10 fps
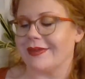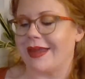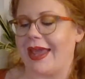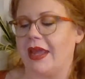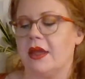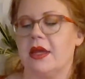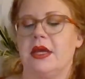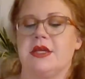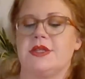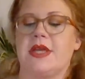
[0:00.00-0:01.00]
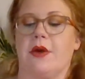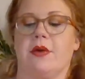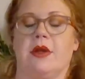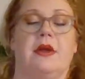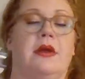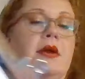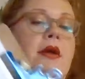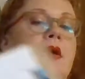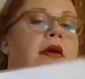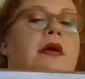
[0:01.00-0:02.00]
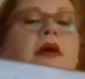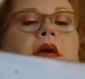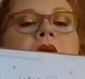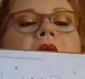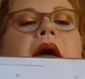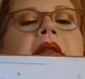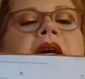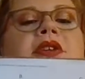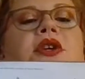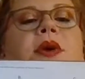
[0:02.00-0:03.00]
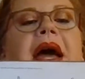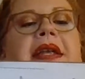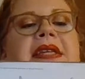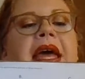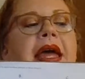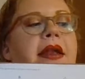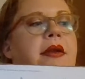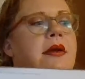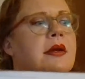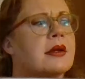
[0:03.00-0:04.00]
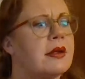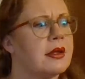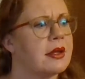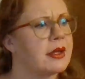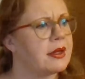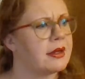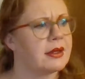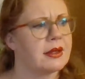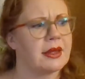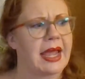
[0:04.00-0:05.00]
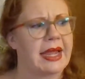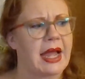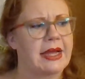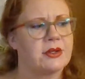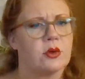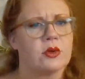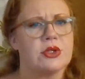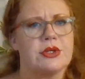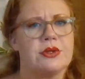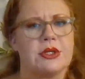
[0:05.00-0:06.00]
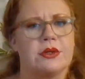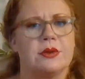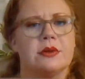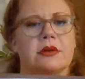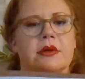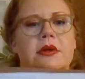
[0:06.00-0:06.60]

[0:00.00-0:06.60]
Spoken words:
Okay? So unless you had 10, like I told you to.